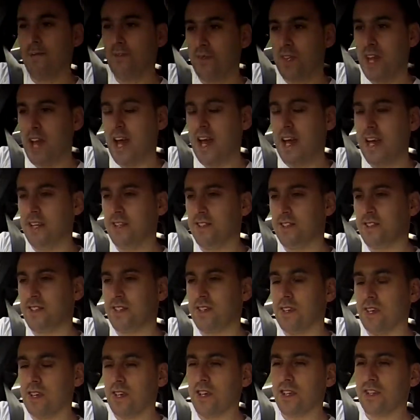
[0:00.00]
And
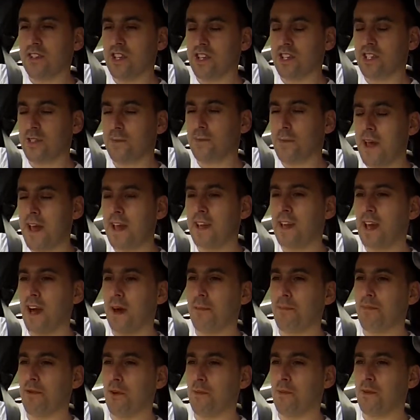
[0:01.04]
to spec
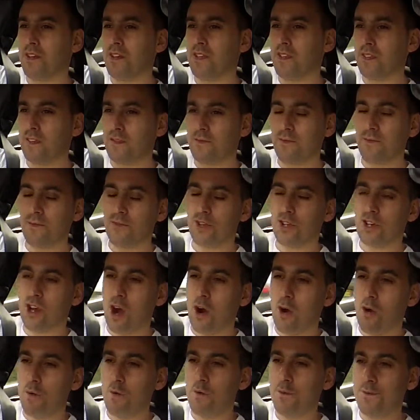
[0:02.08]
up probably the
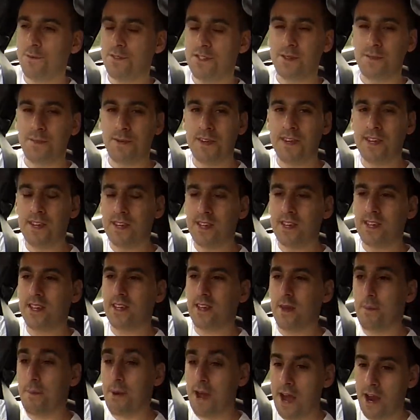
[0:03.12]
Golf to be
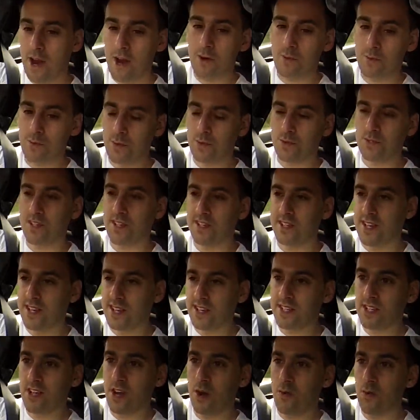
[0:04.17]
comparable to
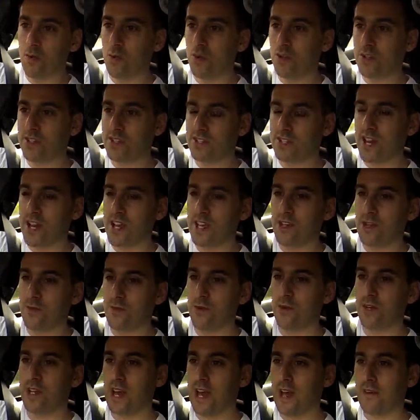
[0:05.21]
this, I would say you
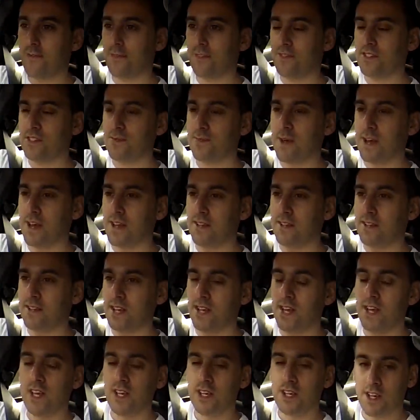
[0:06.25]
would have to spend
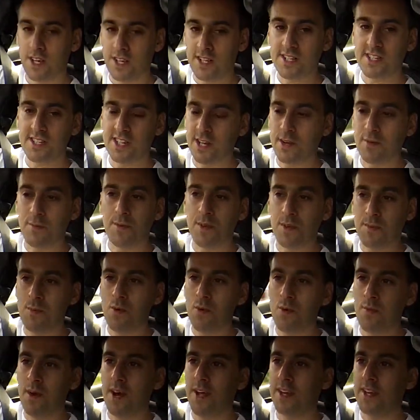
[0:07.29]
considerably
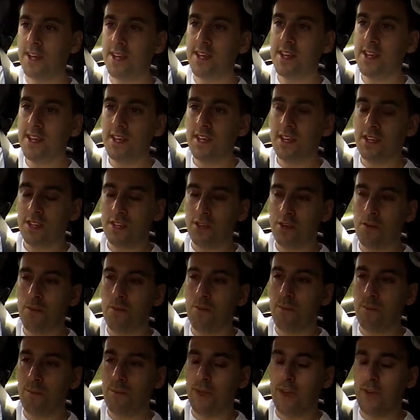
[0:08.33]
more money.
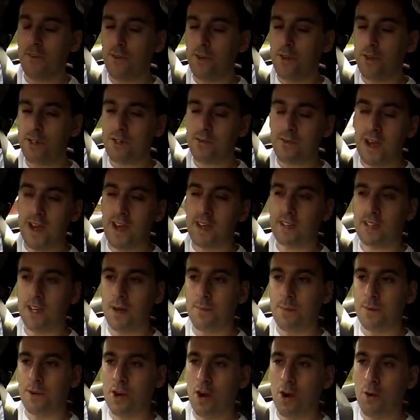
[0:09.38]
If you spec'd
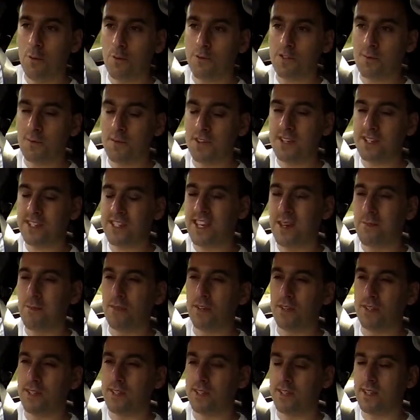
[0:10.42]
up a Golf to be
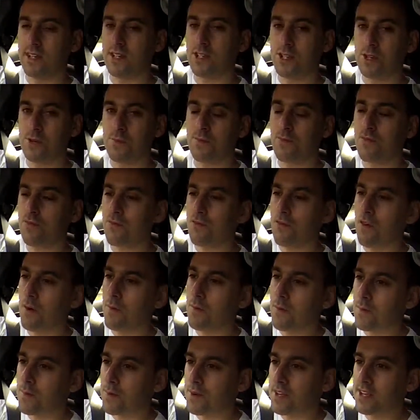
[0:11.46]
similar to this, you'd
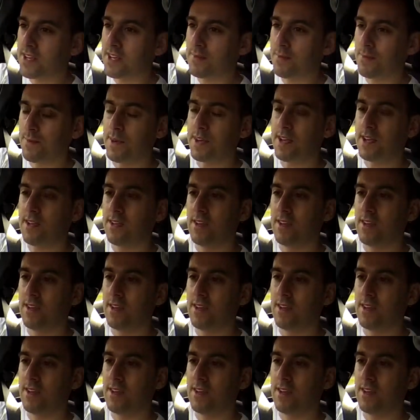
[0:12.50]
probably be